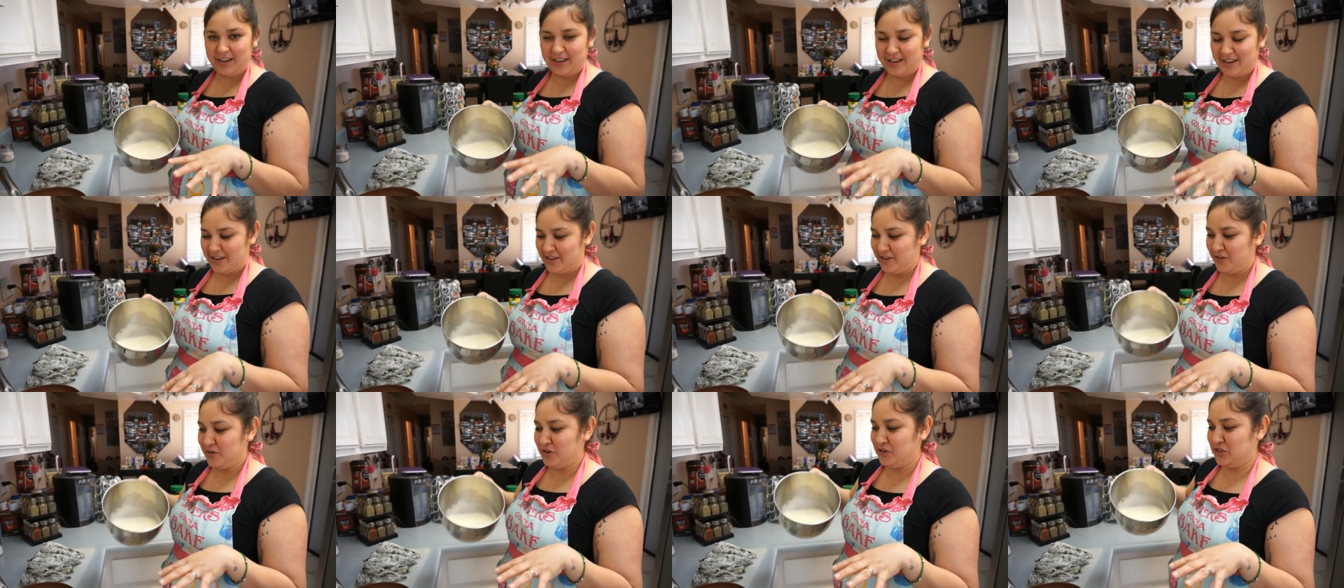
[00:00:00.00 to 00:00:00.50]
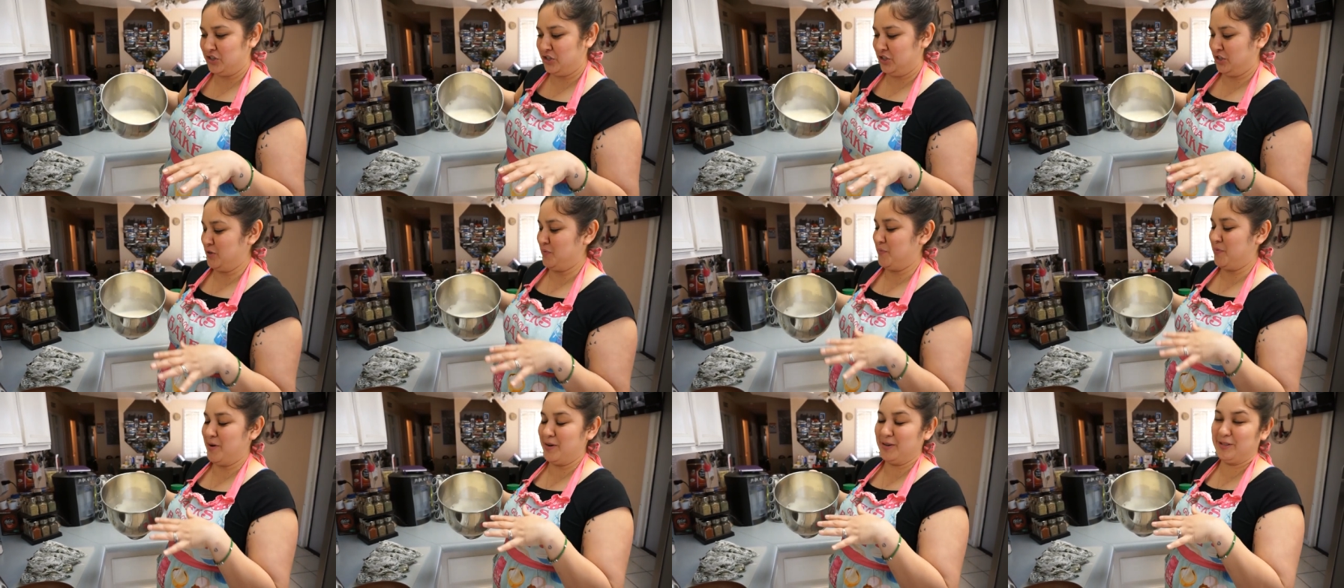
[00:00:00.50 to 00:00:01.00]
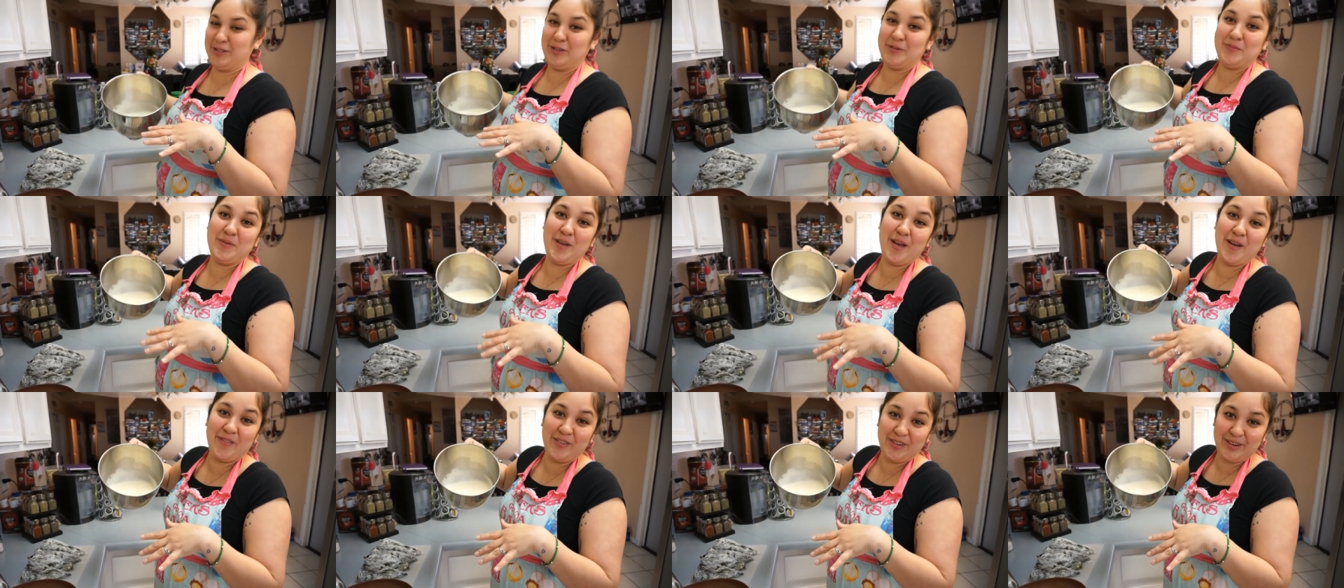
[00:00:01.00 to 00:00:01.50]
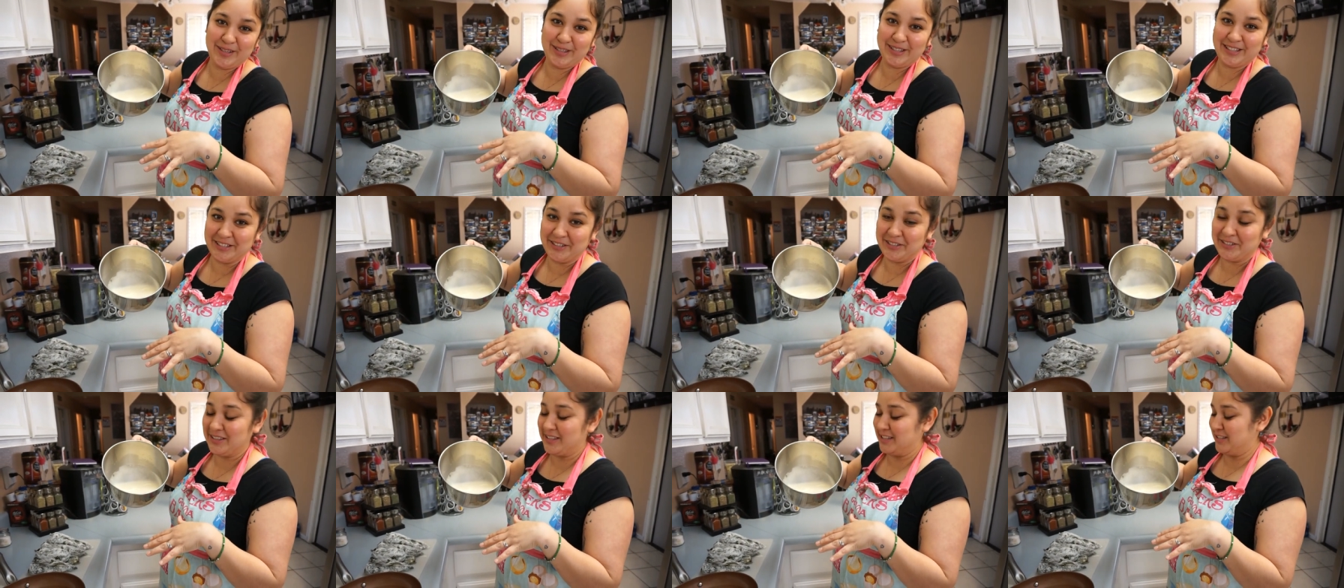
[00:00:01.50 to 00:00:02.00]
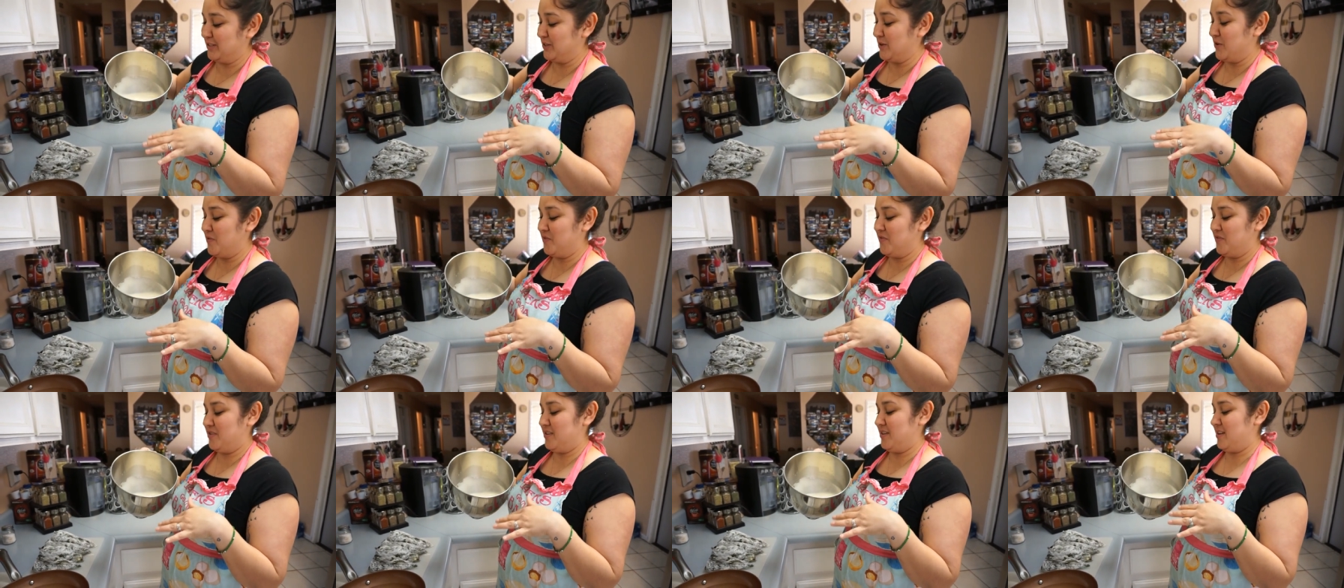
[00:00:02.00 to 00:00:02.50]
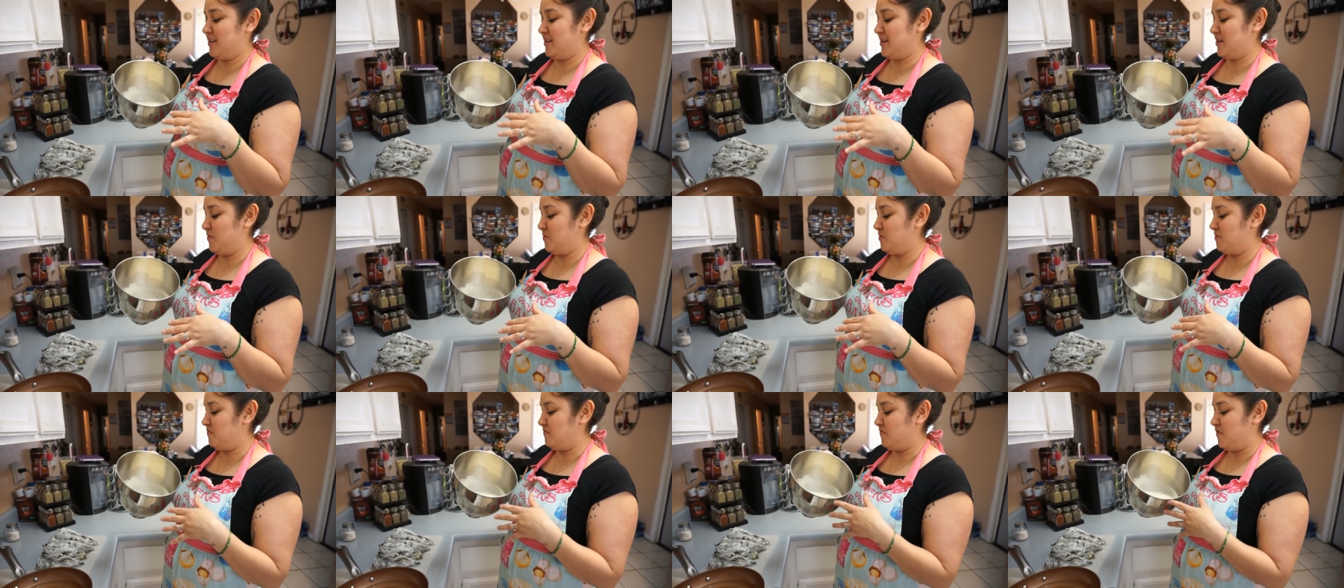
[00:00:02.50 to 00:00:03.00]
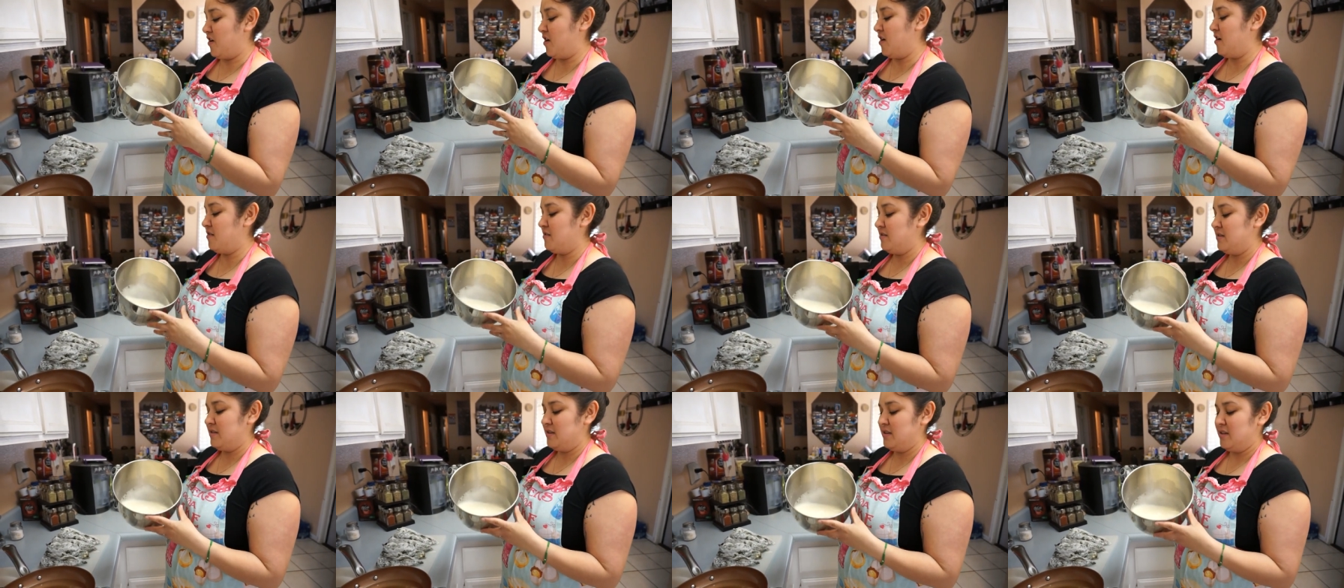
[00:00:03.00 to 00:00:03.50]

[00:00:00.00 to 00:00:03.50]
and you're supposed to be able to tilt this over and it won't fall.